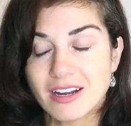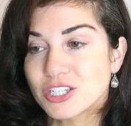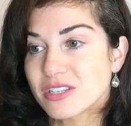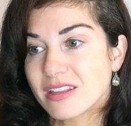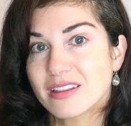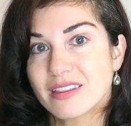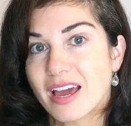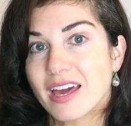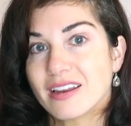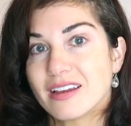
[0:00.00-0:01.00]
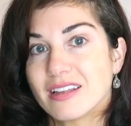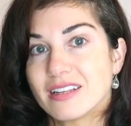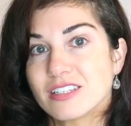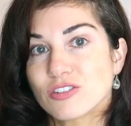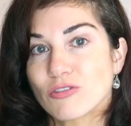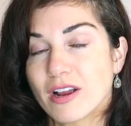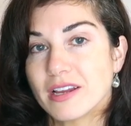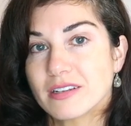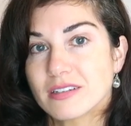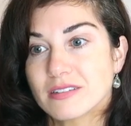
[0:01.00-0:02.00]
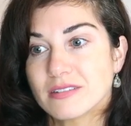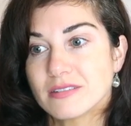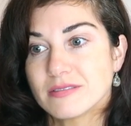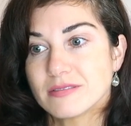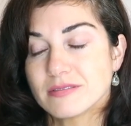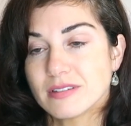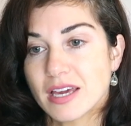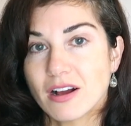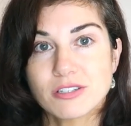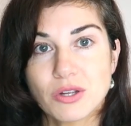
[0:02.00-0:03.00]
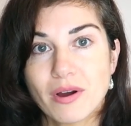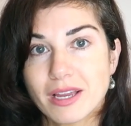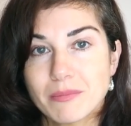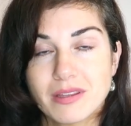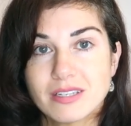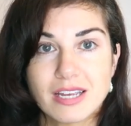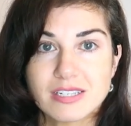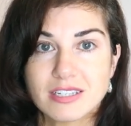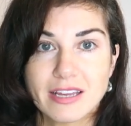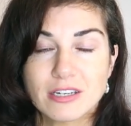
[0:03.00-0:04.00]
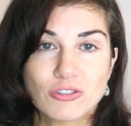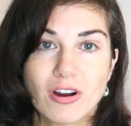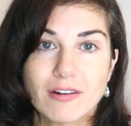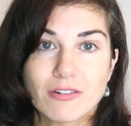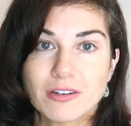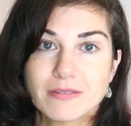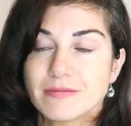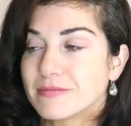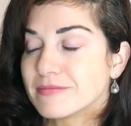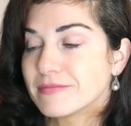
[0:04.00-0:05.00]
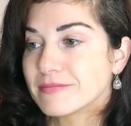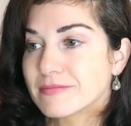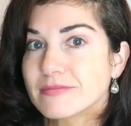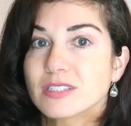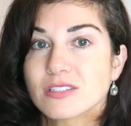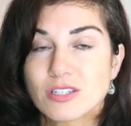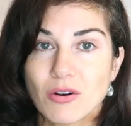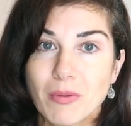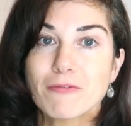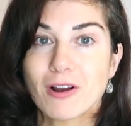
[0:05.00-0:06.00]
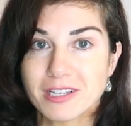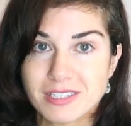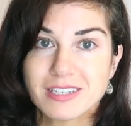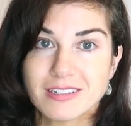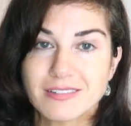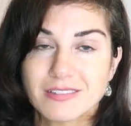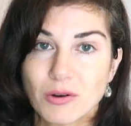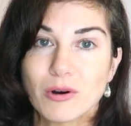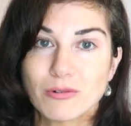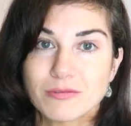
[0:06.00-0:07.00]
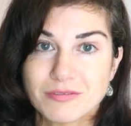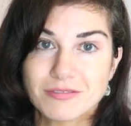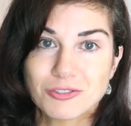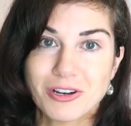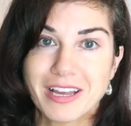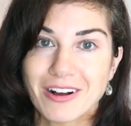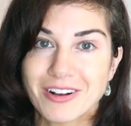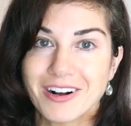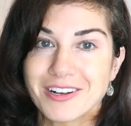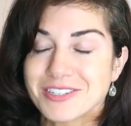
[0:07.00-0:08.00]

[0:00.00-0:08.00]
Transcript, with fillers: I just think that it is great and also I can be the designated driver. So my friends can go out and drink alcohol.